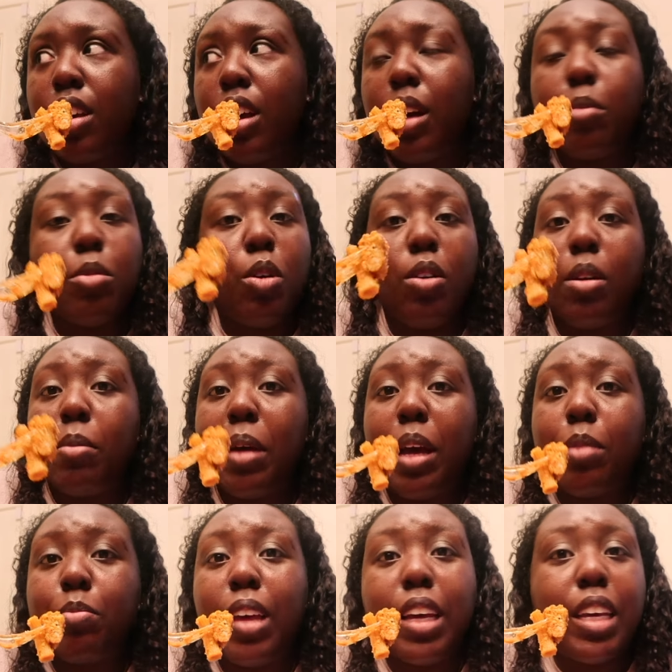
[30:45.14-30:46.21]
I'm going to
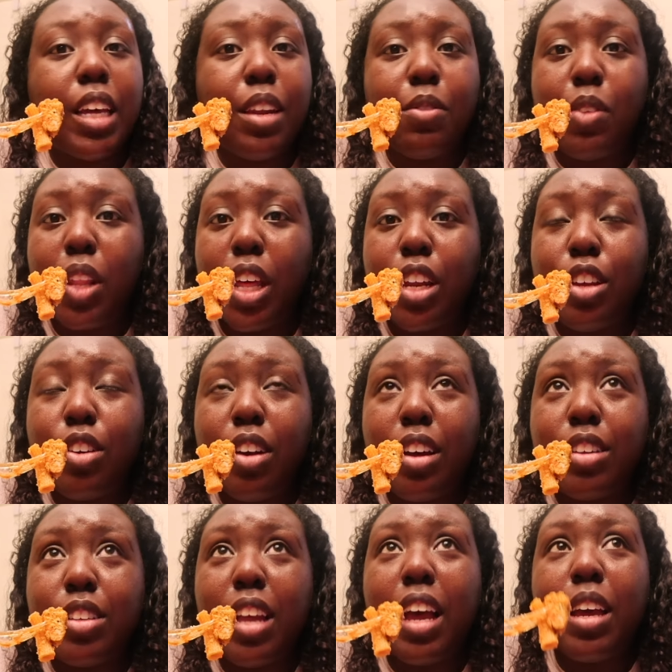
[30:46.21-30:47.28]
bed. I can't even lie to you
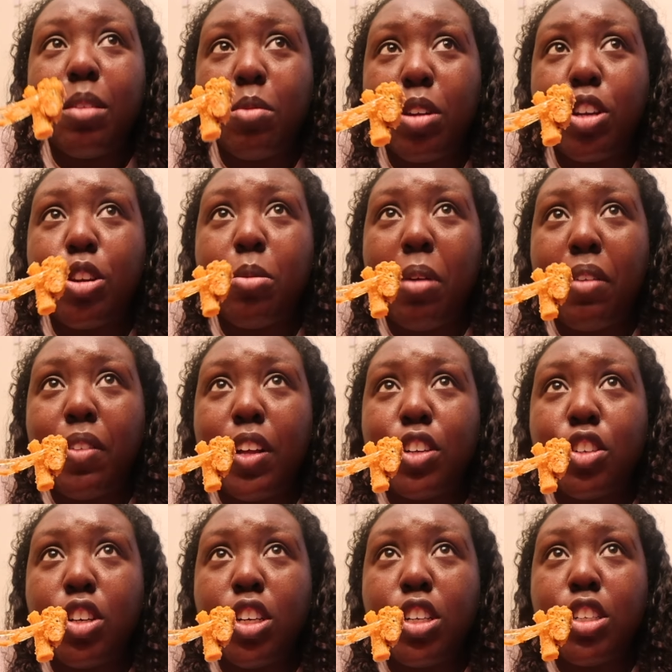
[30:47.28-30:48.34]
guys. I am going to do my
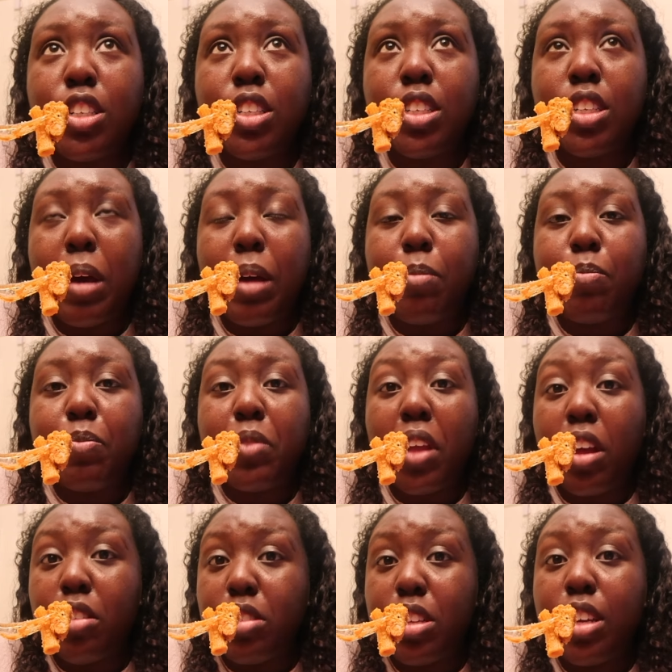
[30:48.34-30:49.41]
flashcards, but
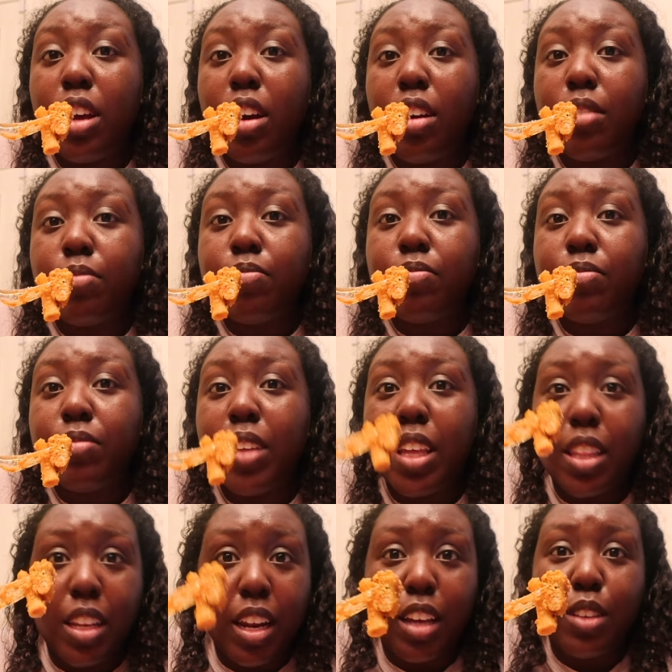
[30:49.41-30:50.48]
I'll see y'all
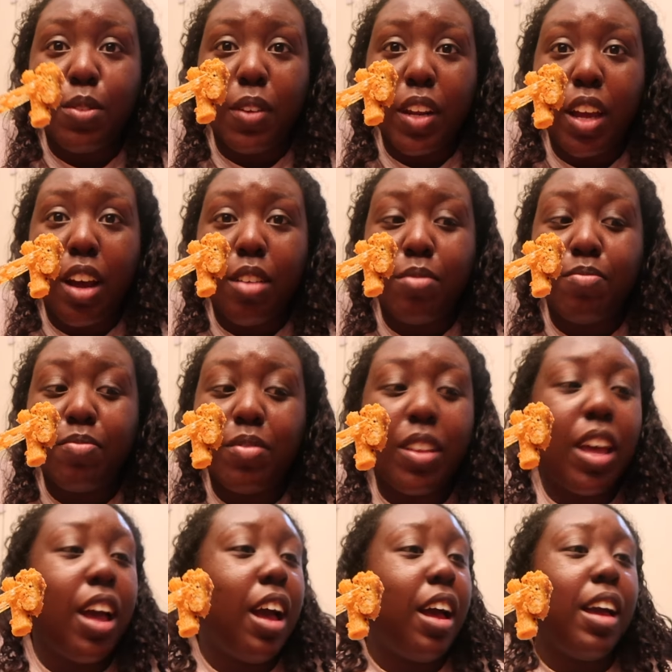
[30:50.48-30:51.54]
in the next video.
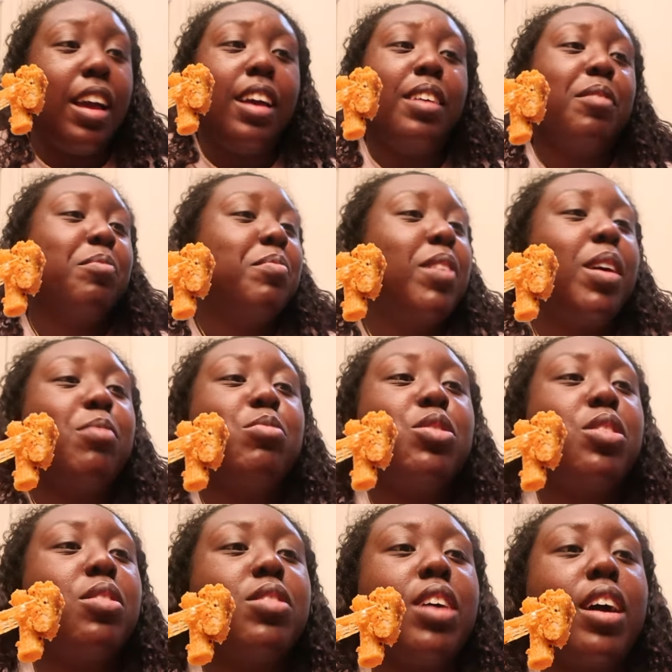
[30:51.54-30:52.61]
I'm
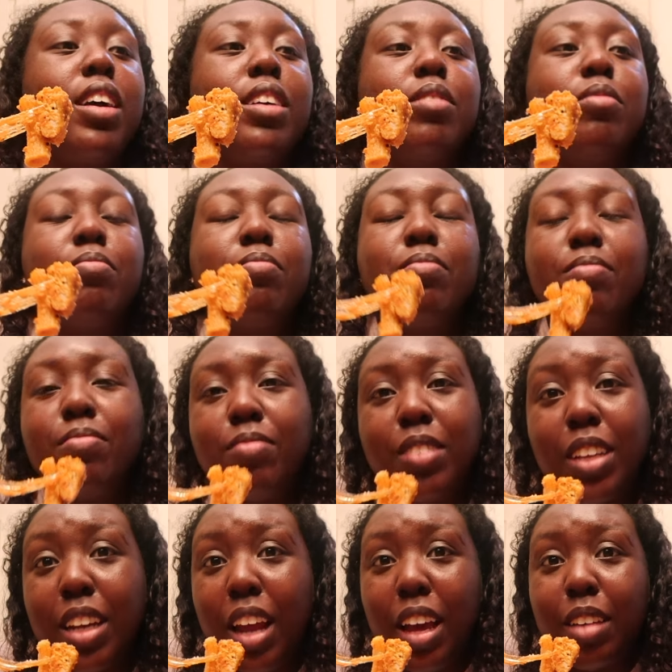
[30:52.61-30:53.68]
so tired.
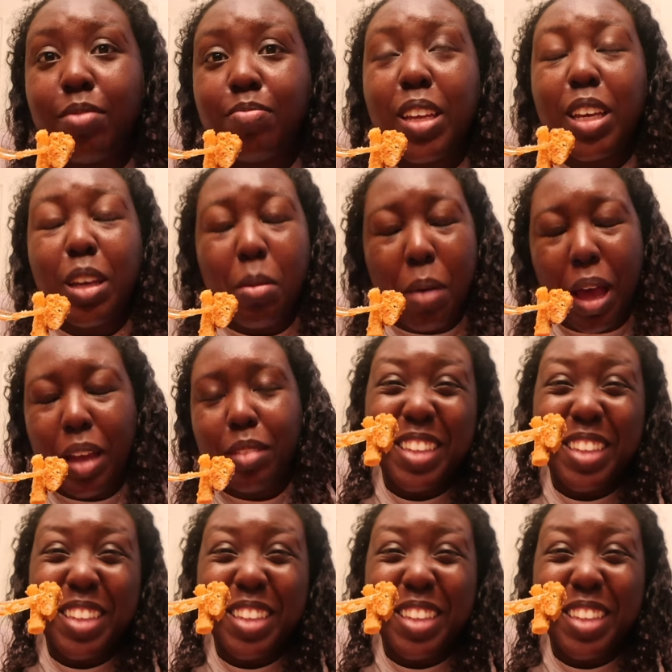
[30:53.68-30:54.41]
Good night and goodbye.